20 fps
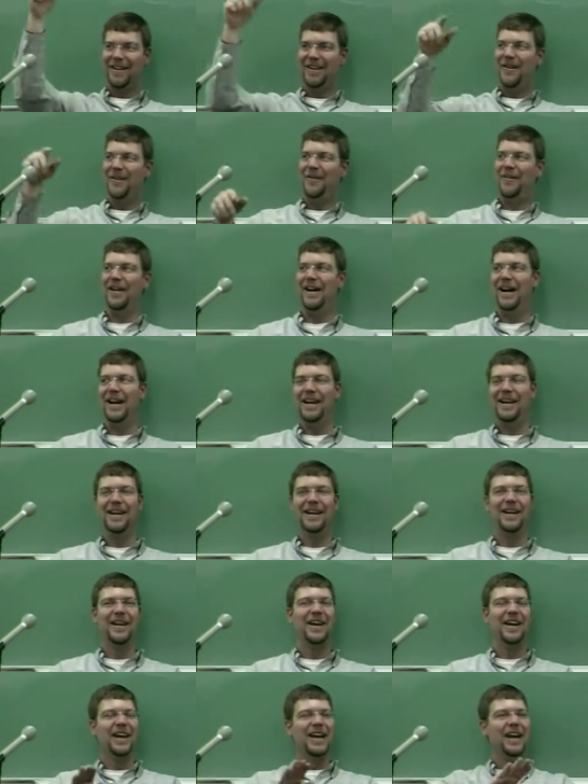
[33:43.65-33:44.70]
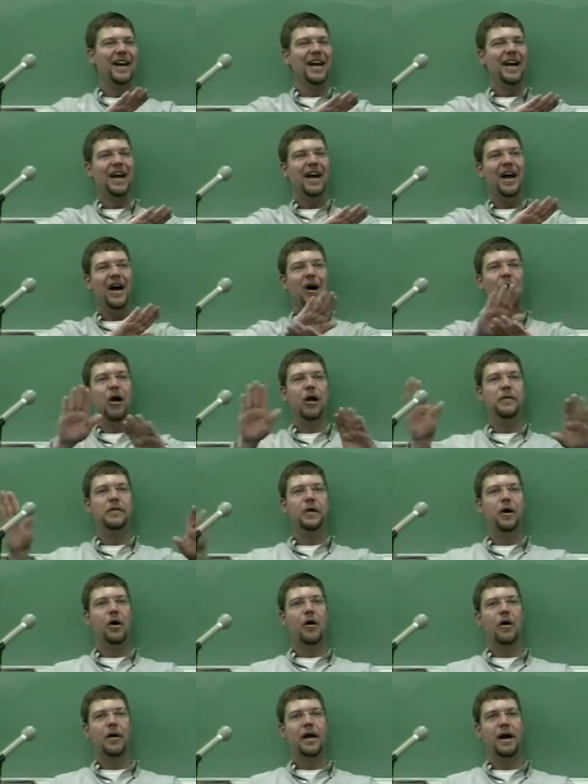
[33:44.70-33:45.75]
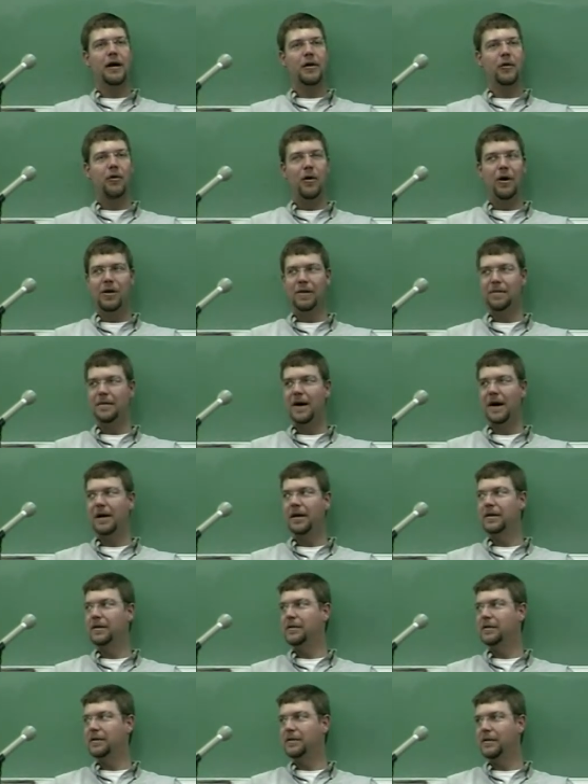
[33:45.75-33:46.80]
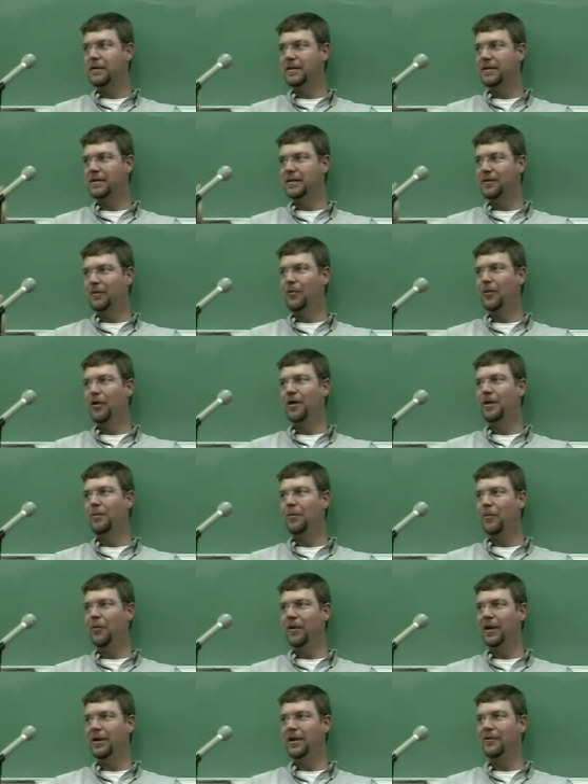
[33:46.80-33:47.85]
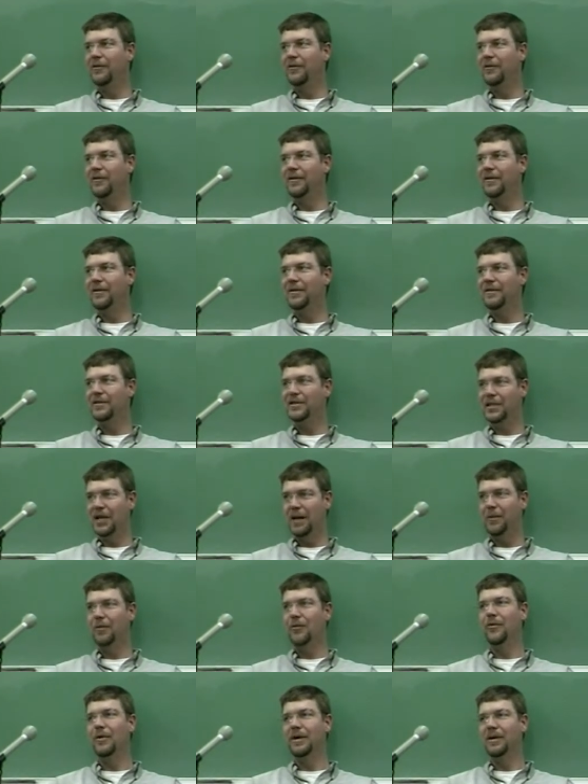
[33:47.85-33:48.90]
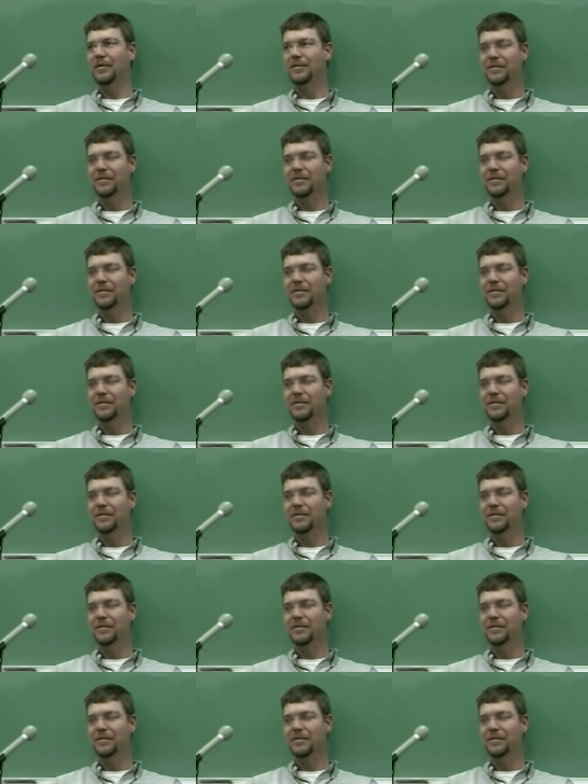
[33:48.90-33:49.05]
All right. All of you are now qualified to, to run a Marine Corps checkpoint.